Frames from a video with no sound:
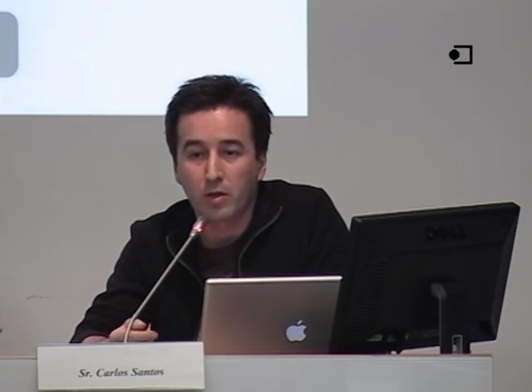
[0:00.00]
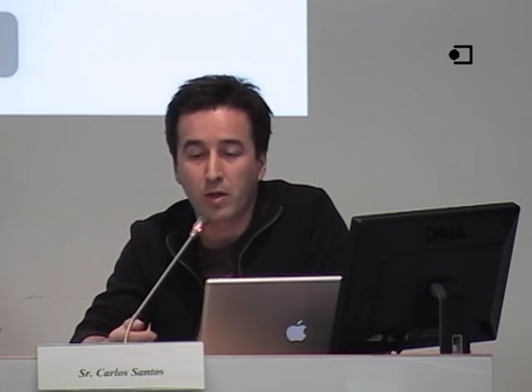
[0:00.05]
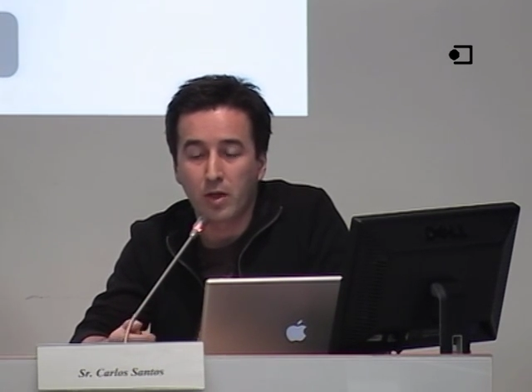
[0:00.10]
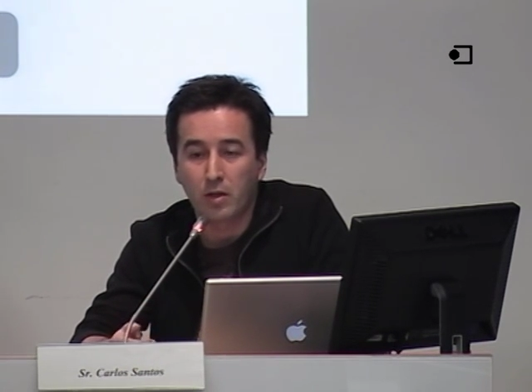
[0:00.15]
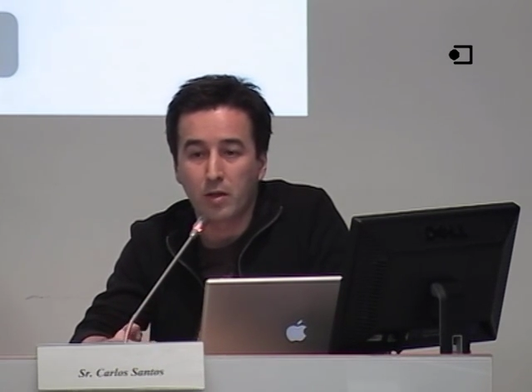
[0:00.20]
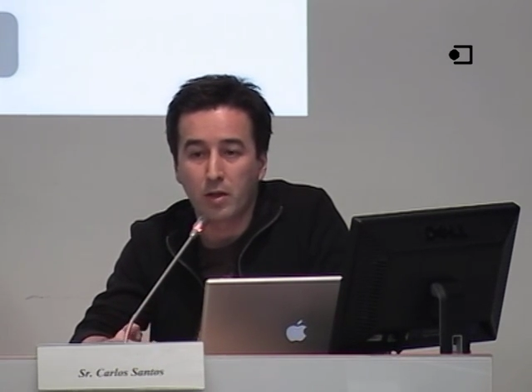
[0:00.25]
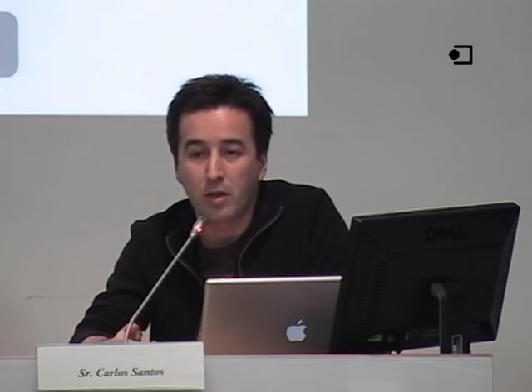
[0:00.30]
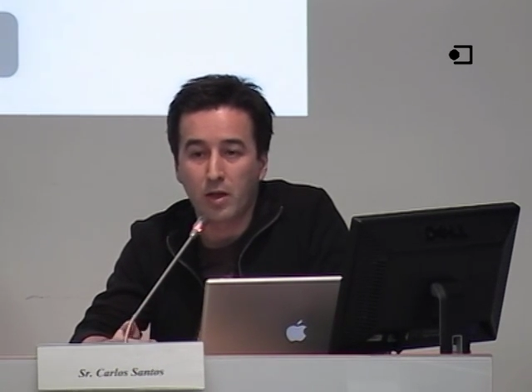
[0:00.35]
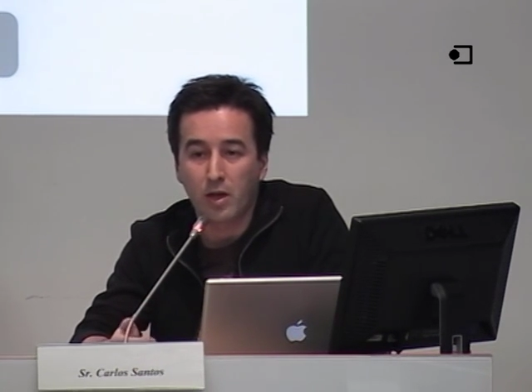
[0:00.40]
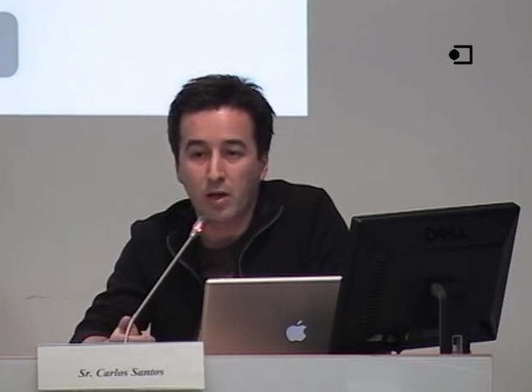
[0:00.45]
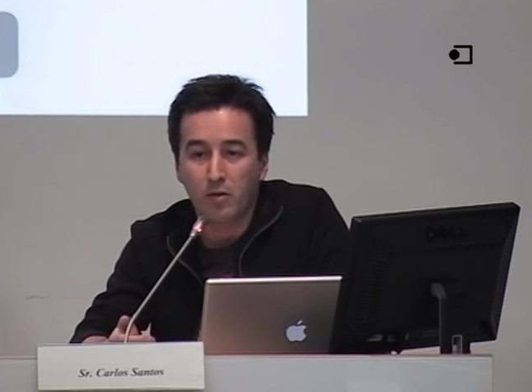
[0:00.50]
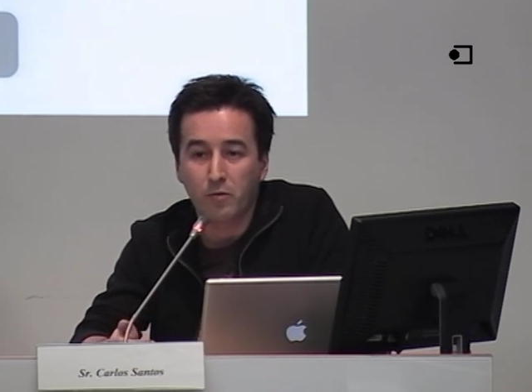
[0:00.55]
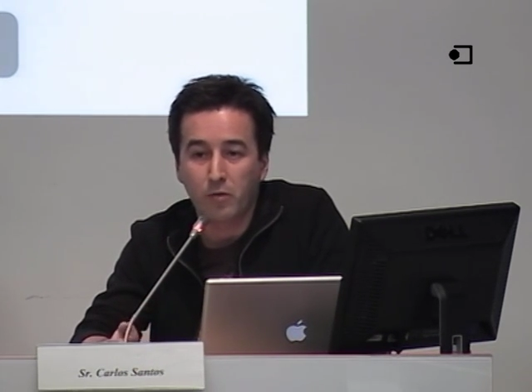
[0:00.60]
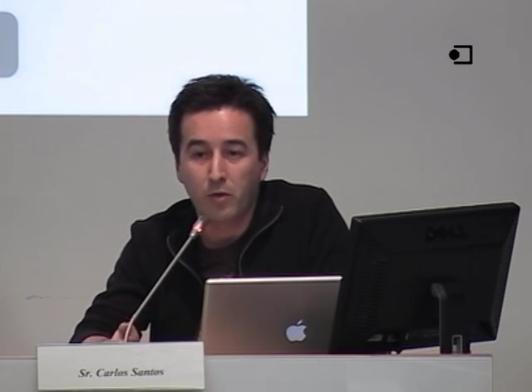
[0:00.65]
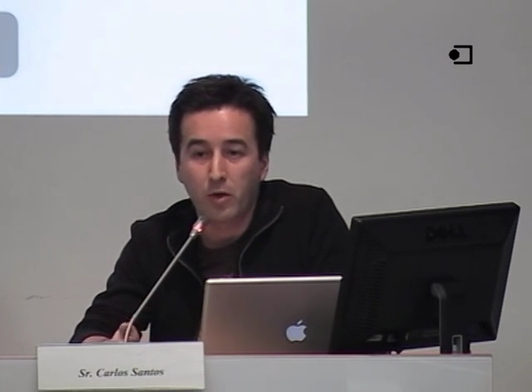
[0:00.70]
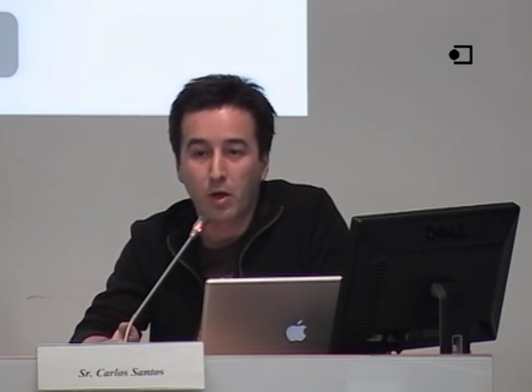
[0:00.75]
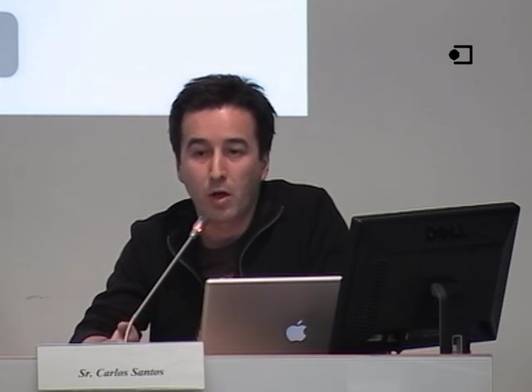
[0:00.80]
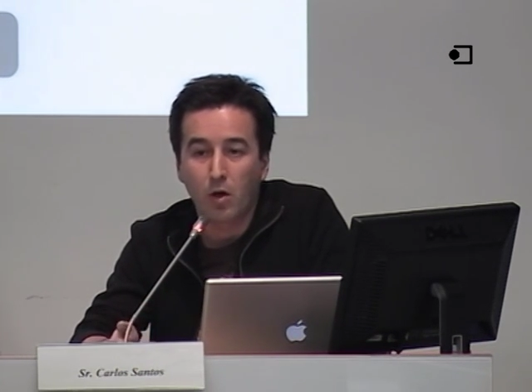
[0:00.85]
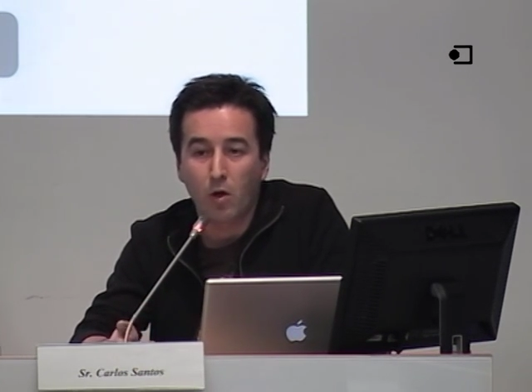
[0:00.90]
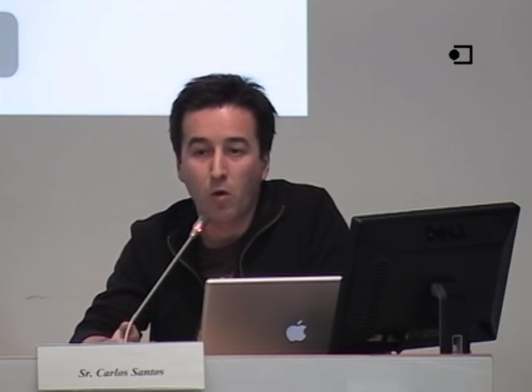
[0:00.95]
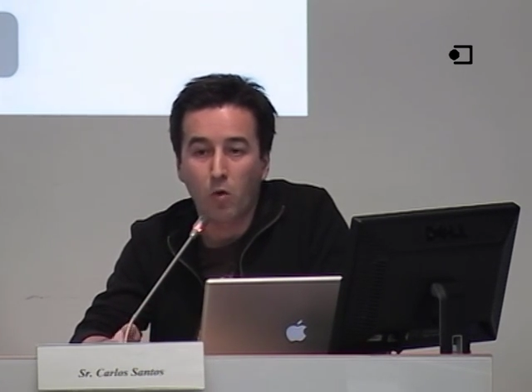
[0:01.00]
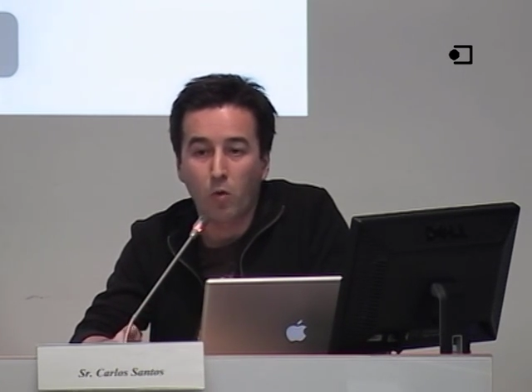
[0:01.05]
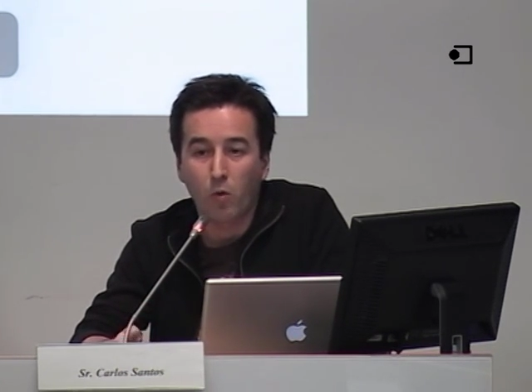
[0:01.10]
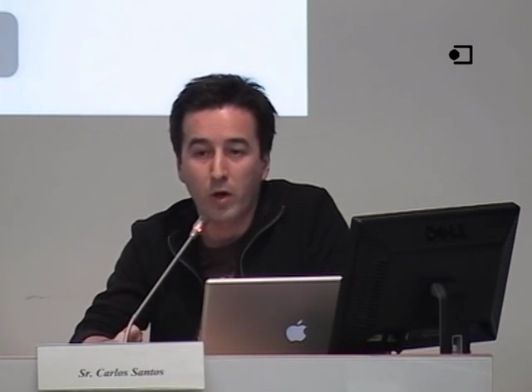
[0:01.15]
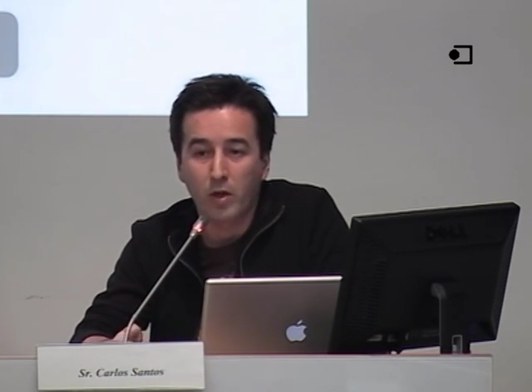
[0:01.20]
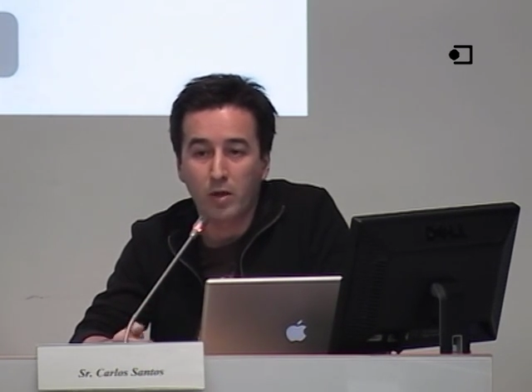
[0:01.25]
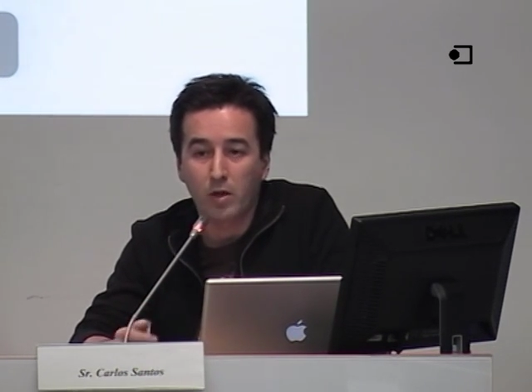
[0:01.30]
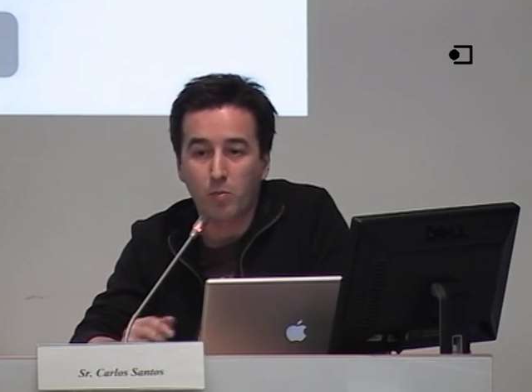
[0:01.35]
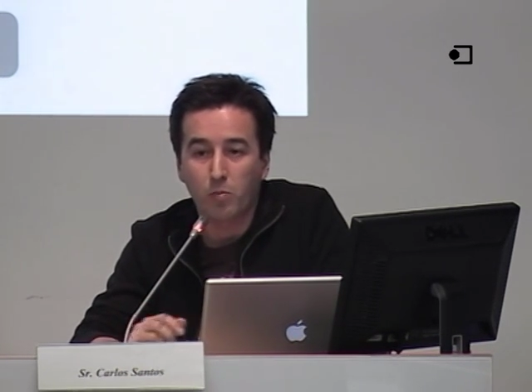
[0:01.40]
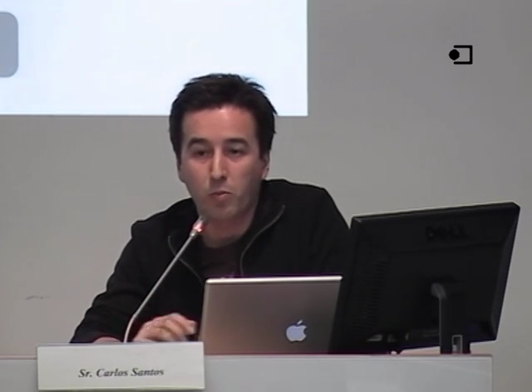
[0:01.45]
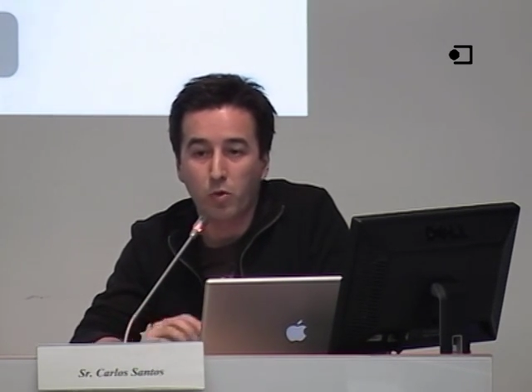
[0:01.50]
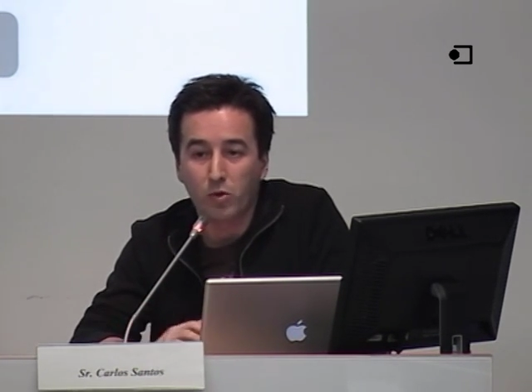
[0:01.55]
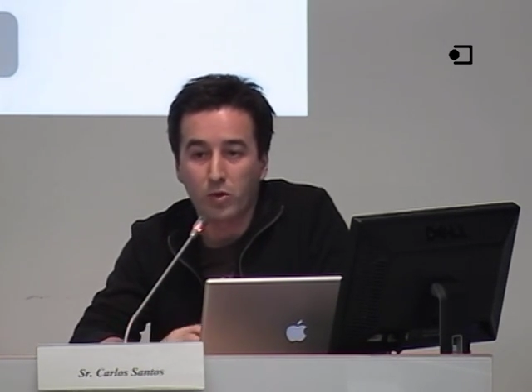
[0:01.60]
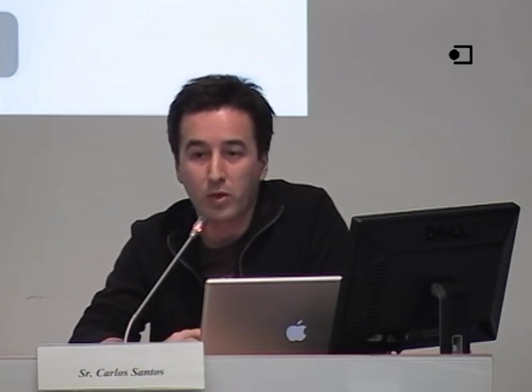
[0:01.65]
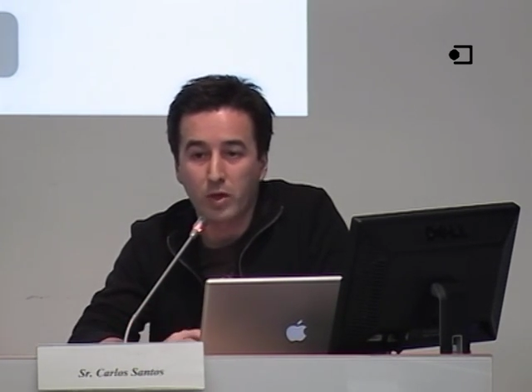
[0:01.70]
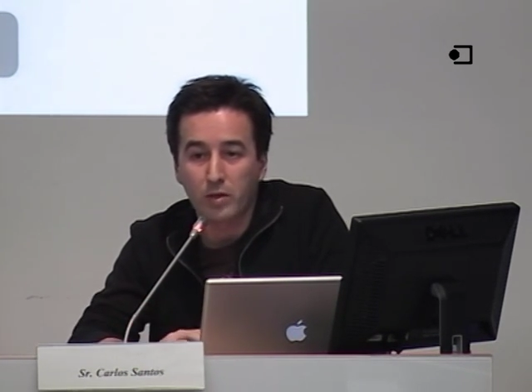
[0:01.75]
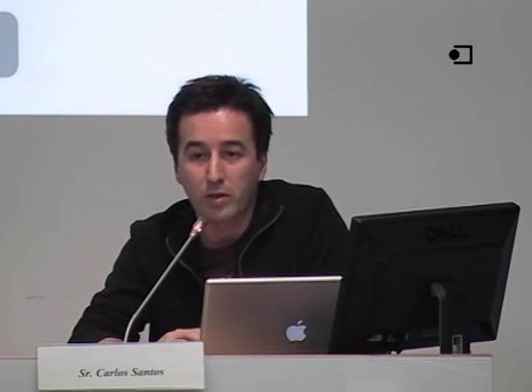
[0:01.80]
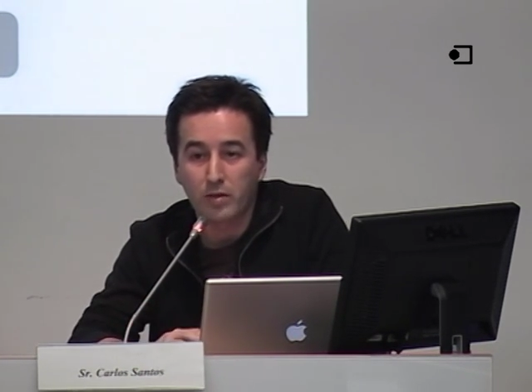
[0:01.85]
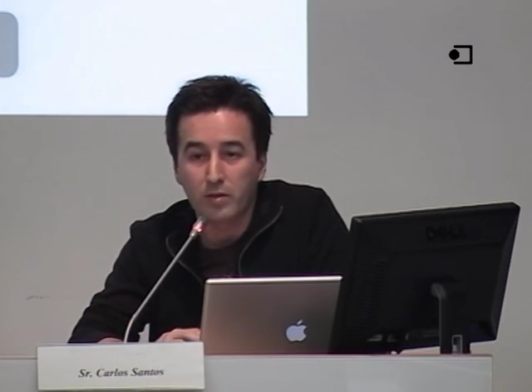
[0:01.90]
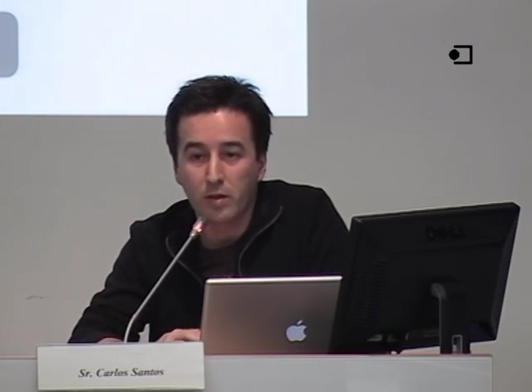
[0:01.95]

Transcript: that they have already put in the